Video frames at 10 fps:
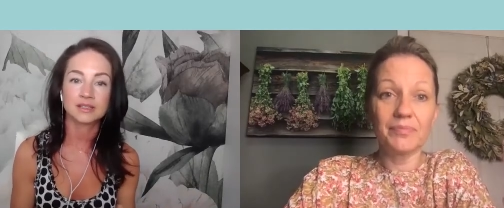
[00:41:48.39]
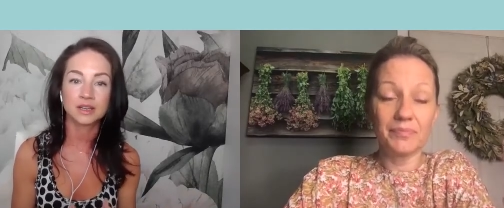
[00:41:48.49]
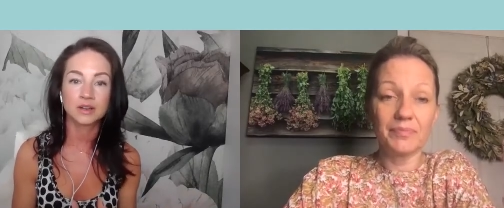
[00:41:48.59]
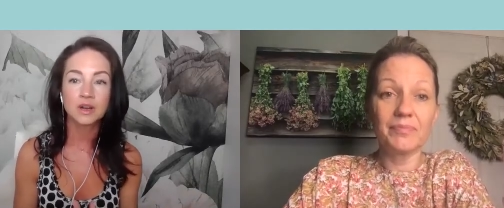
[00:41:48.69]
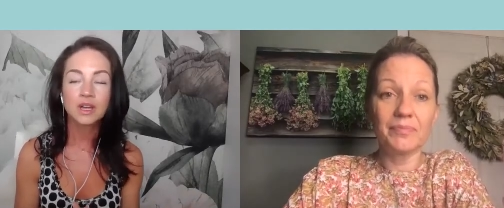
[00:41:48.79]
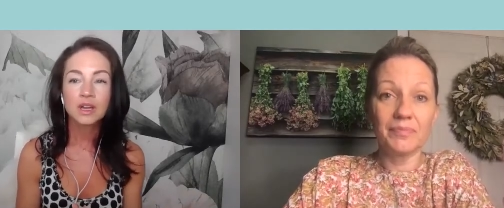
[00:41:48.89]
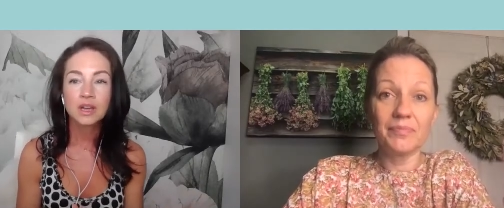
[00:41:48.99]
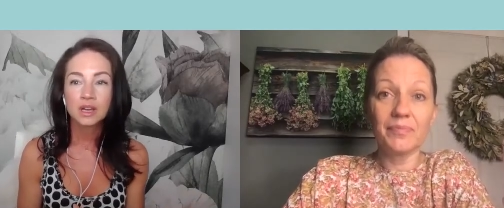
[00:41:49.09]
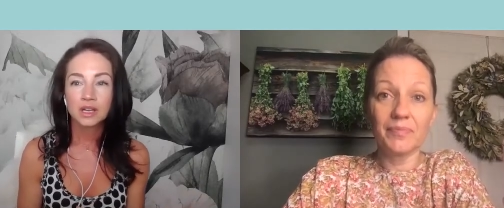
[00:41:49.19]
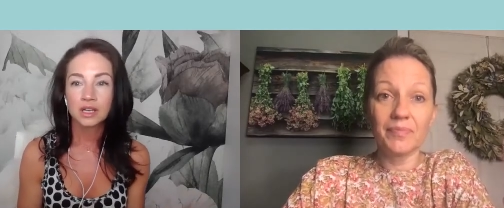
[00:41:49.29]
Speaker 1: So,
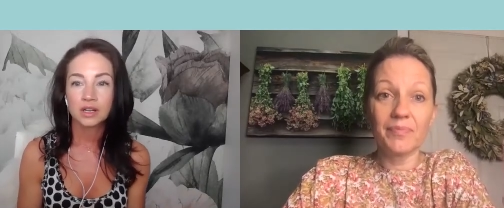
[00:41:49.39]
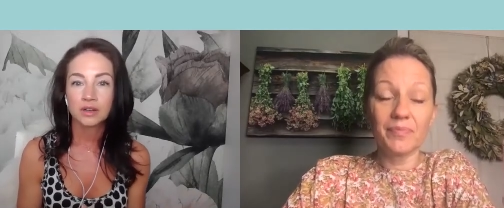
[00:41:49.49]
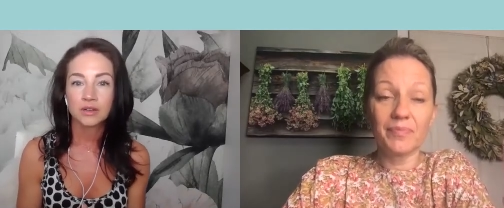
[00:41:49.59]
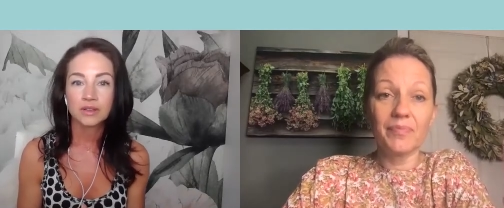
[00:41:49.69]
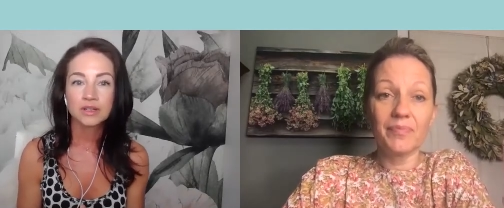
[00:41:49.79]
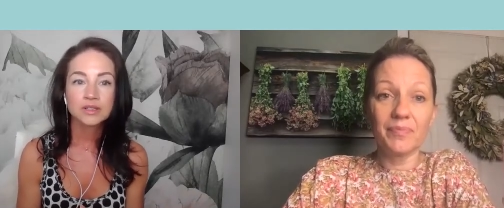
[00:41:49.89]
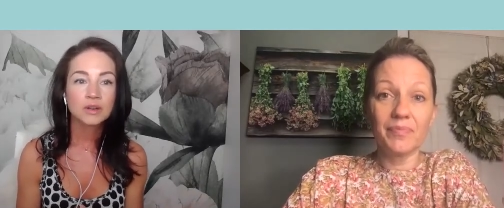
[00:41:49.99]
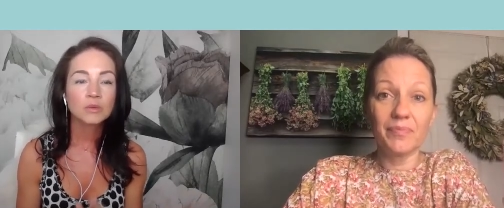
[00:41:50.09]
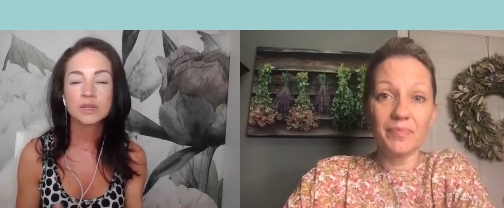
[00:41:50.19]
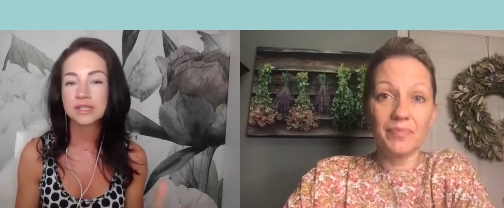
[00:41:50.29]
you know, there's no
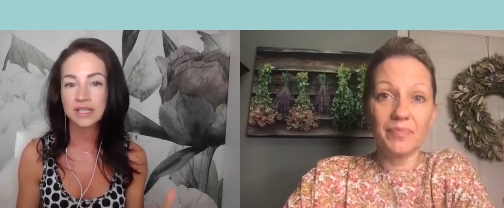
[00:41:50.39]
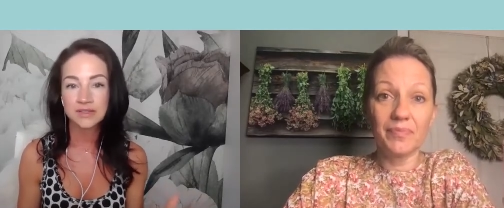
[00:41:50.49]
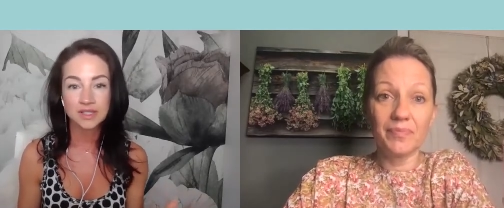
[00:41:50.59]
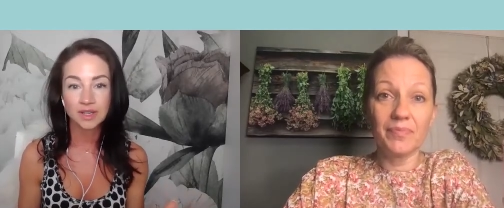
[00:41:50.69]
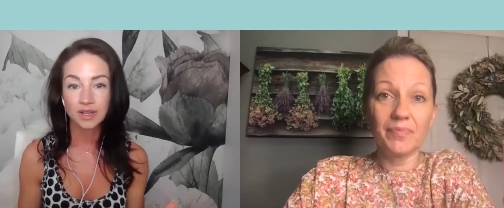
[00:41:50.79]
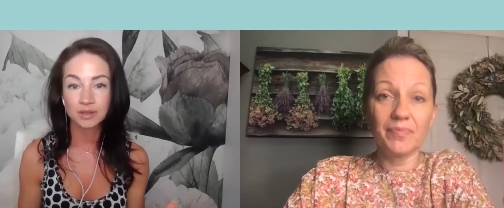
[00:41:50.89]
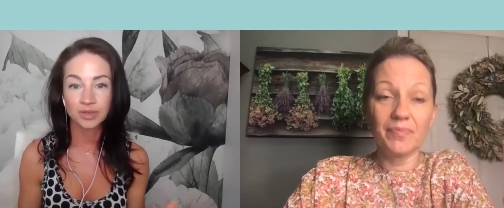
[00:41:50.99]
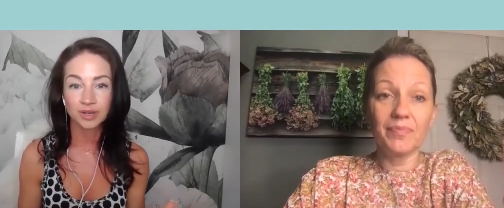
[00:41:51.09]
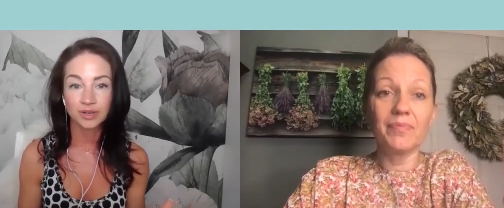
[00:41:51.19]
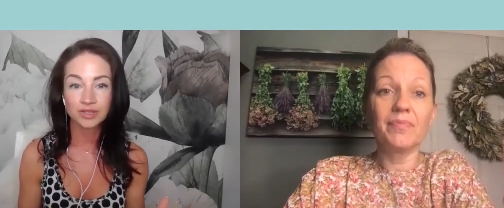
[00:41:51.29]
one size fits all
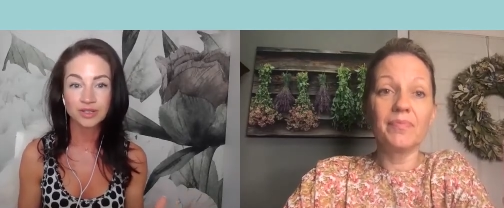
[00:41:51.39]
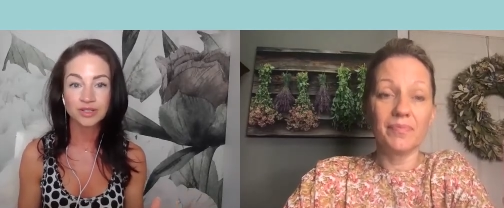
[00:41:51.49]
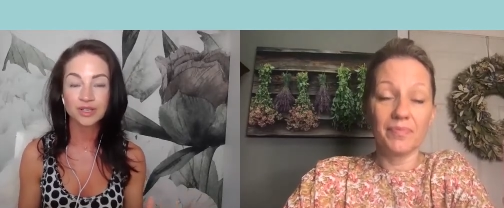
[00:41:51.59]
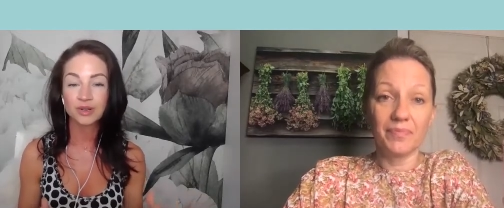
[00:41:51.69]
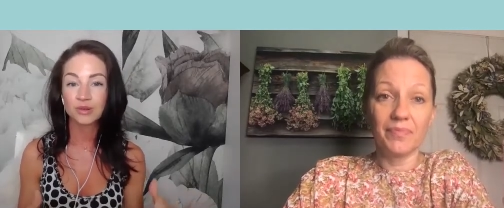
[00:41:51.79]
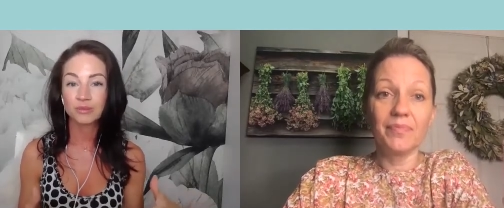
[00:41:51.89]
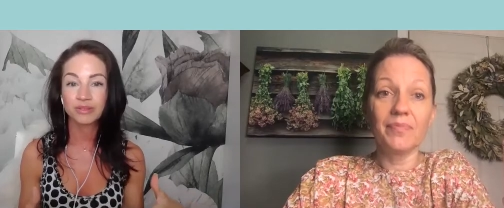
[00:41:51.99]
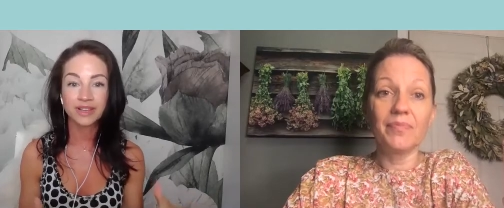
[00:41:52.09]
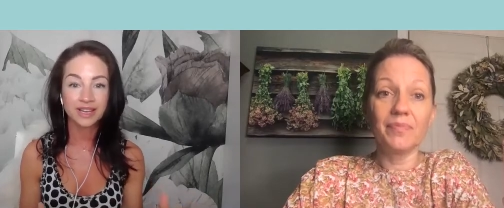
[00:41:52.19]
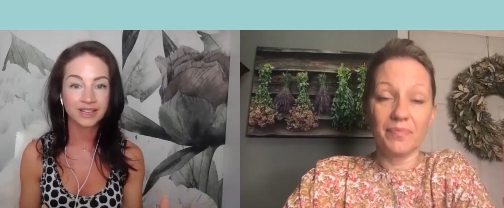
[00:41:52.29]
approach. There's no
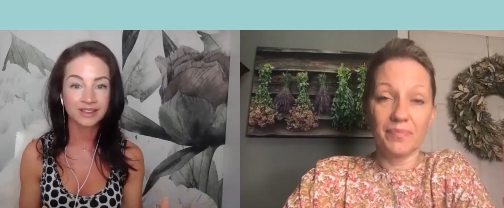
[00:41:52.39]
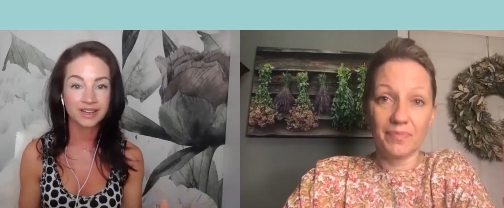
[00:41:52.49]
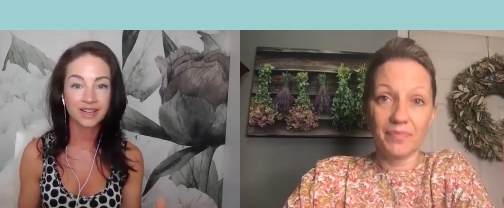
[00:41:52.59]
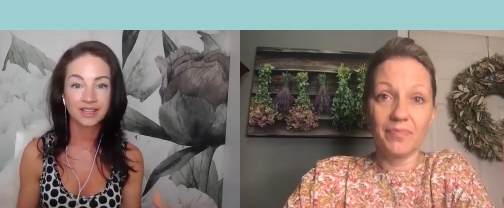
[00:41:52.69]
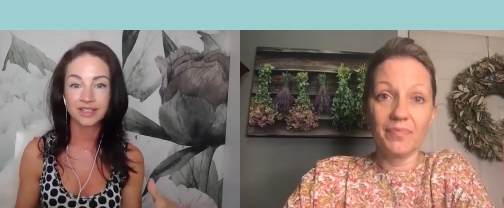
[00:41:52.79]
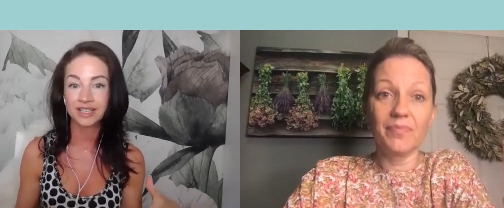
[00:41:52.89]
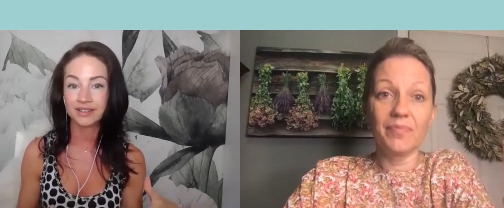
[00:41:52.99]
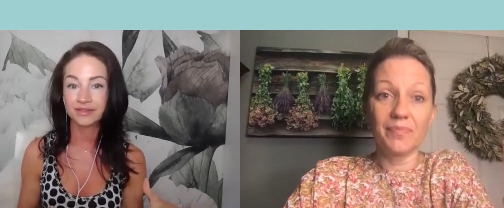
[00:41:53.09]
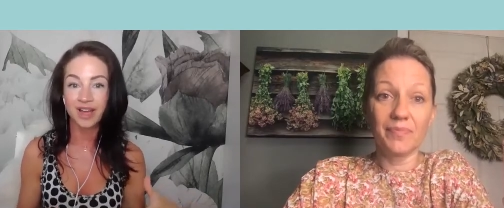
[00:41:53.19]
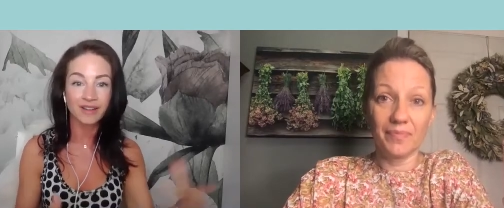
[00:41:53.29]
plan that I could
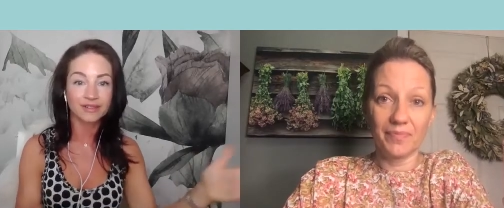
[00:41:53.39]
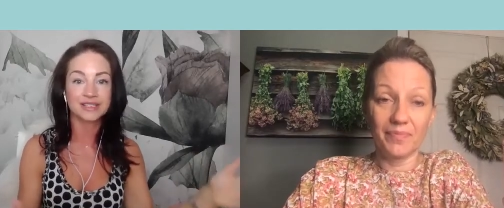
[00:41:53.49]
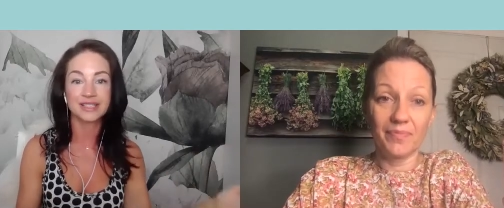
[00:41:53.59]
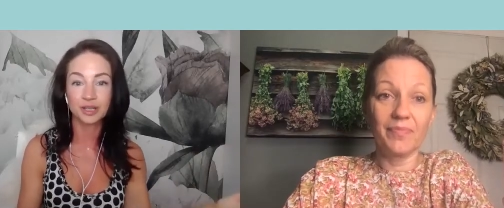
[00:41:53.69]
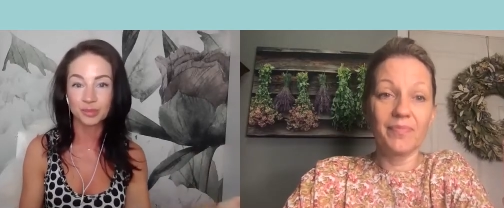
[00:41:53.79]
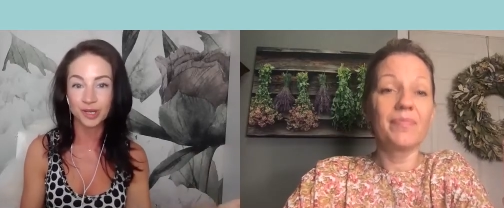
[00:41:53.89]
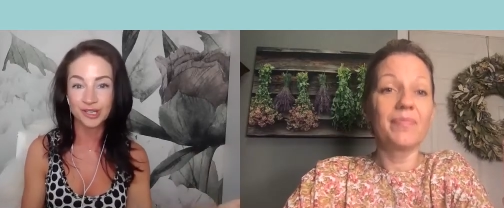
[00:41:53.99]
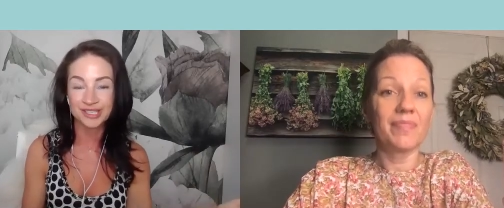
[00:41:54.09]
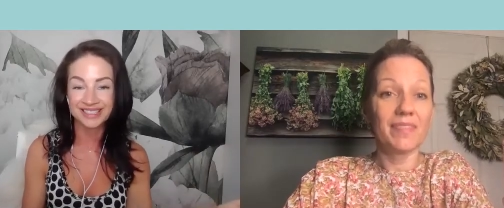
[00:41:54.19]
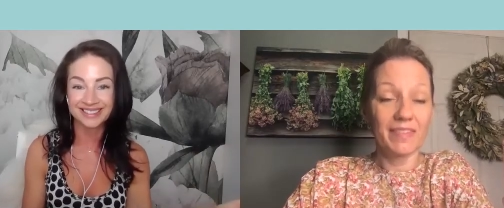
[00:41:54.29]
give every single
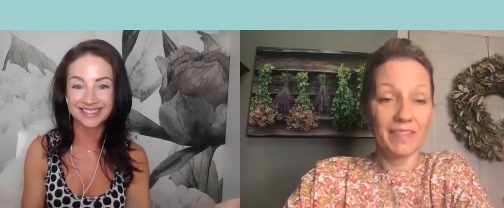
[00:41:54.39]
person